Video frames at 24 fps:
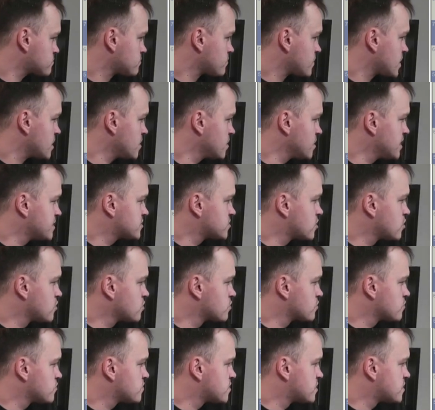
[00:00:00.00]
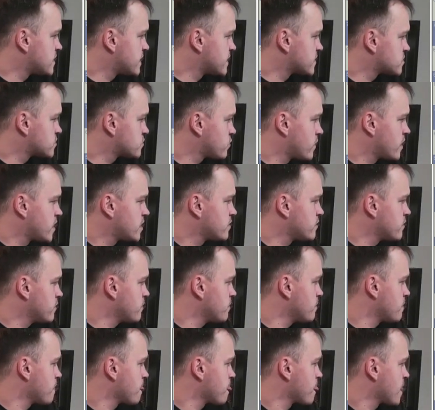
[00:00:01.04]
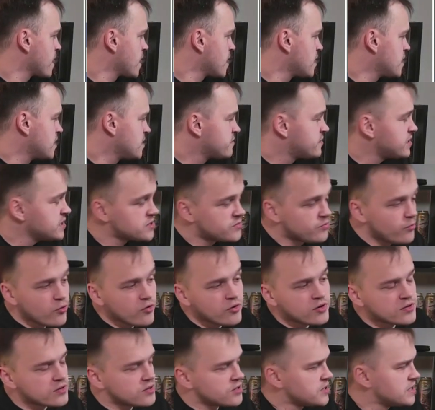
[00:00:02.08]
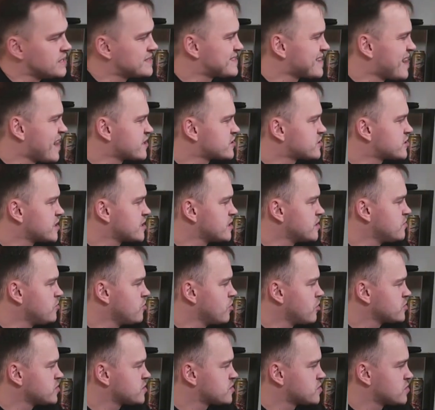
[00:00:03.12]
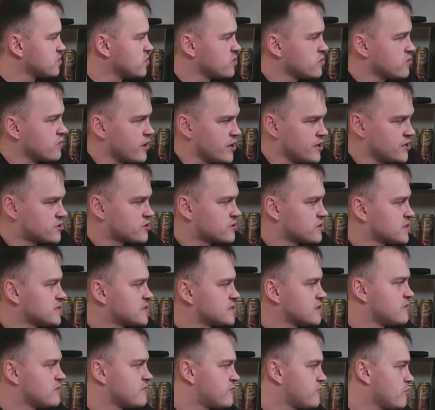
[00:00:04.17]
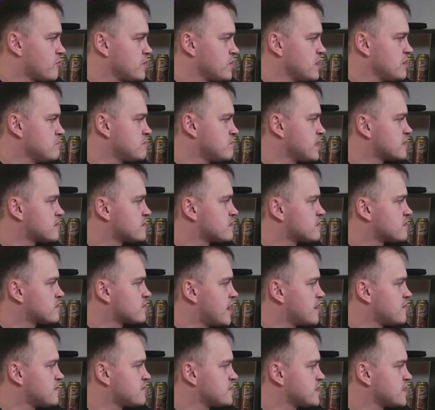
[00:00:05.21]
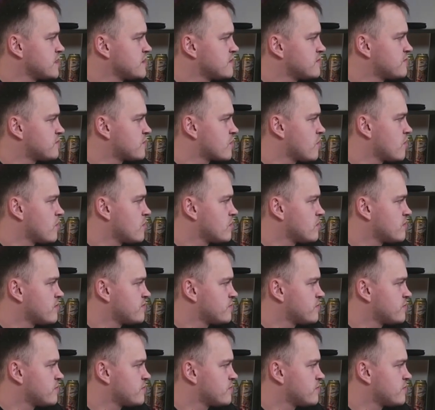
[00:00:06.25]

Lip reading: let's go to the next one. This book is actually not so interesting for me, but I think for